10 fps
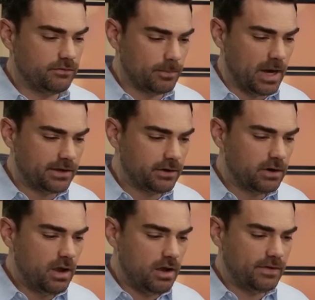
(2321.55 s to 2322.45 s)
the former
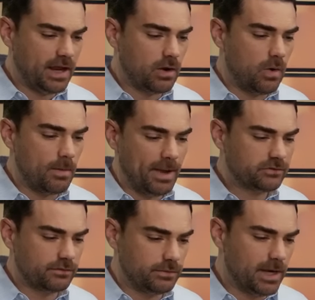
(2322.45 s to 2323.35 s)
editor of Echo
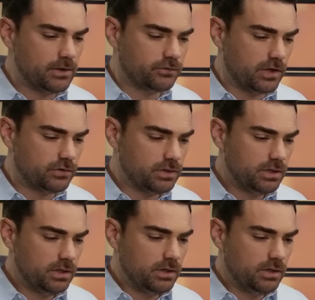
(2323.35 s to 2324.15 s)
Moskvy radio station,